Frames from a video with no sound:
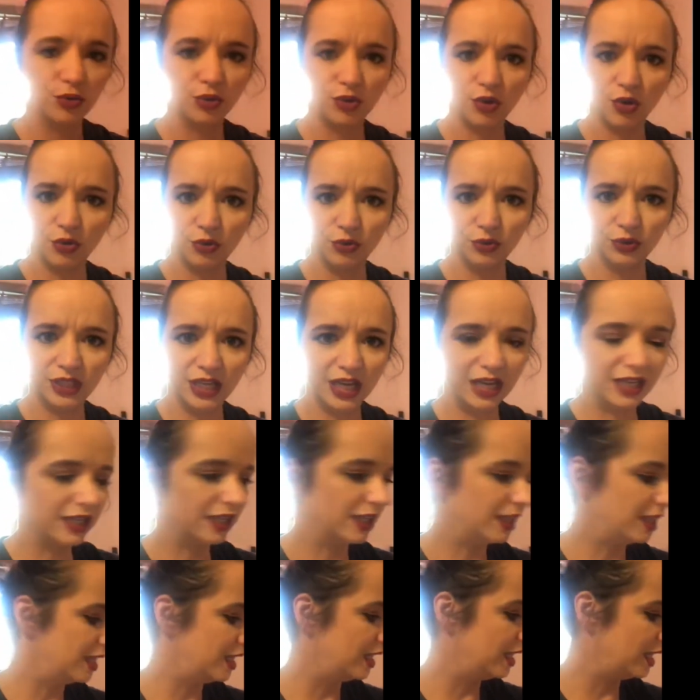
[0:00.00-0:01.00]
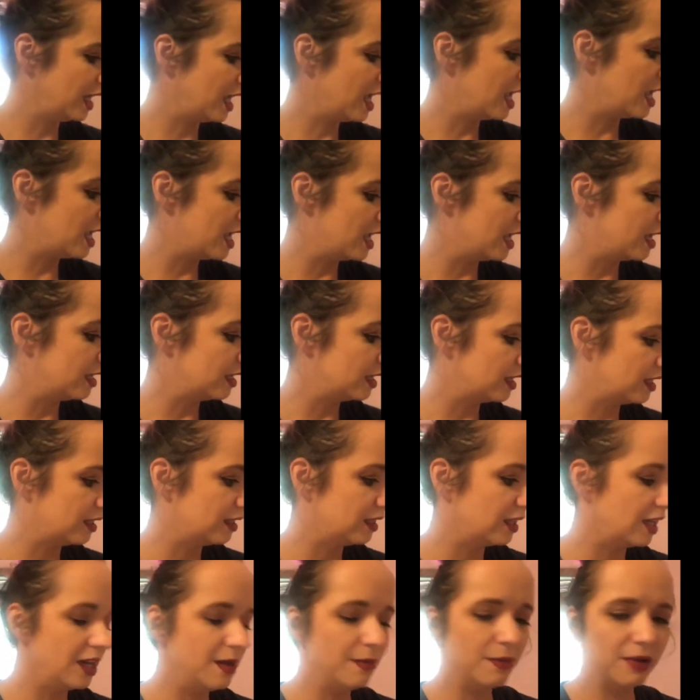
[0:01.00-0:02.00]
gold kind of thing. And
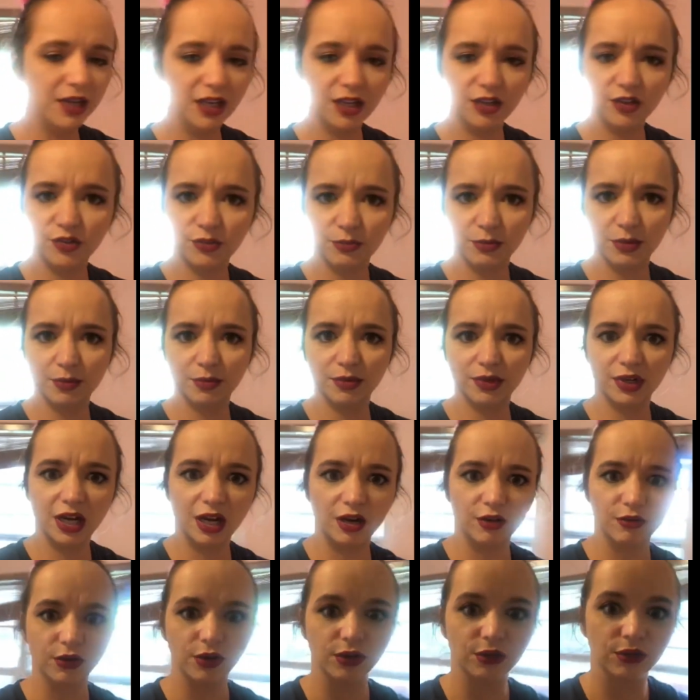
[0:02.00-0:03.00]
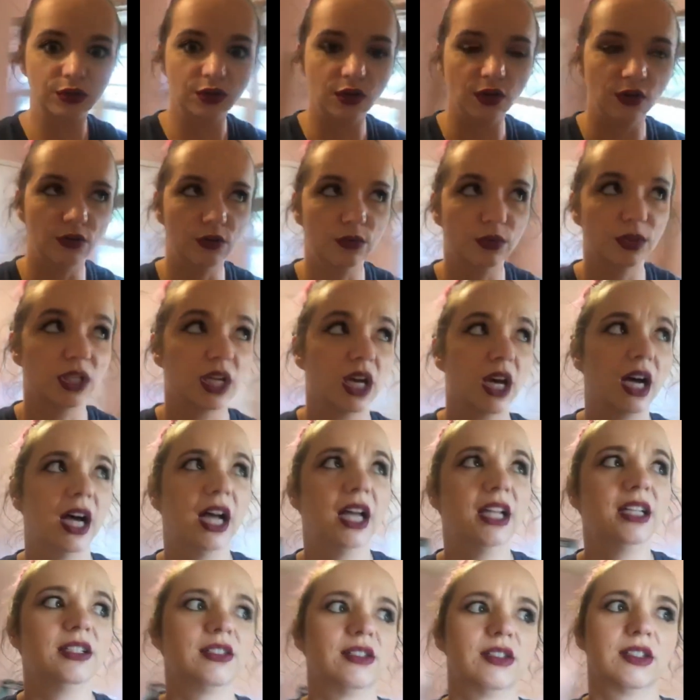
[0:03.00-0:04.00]
anybody else remember how rose gold was
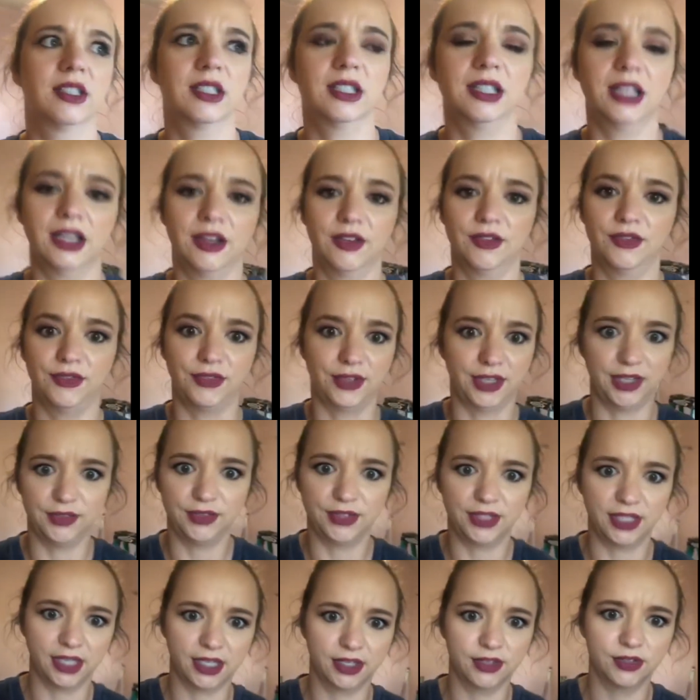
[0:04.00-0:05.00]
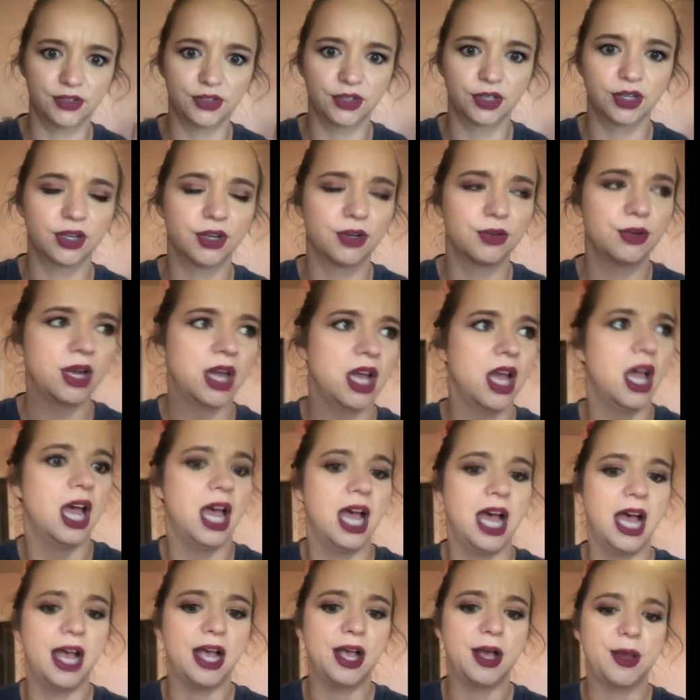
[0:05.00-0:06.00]
hot just like 5 seconds ago?
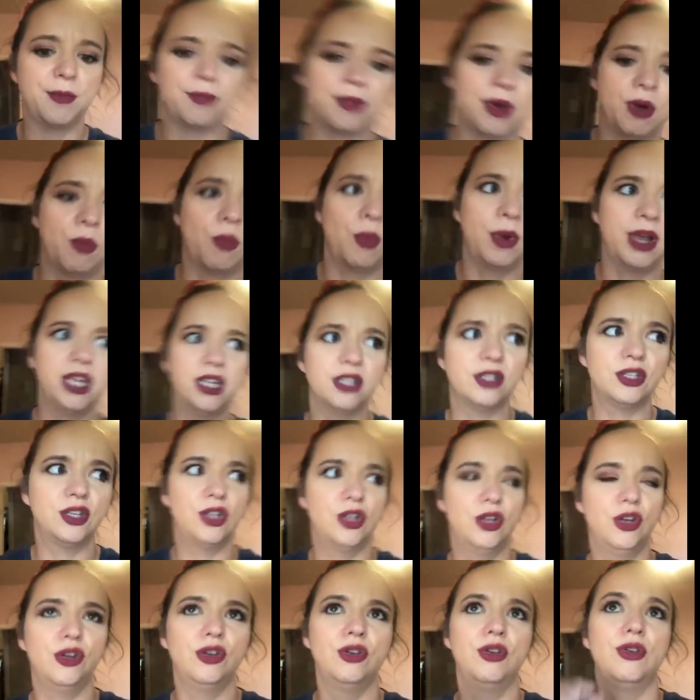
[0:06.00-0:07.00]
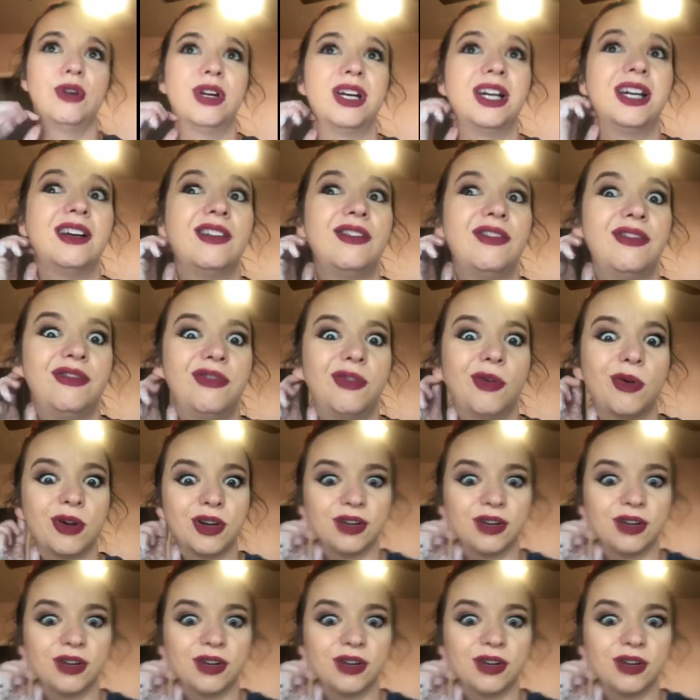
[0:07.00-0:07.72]
Went to 4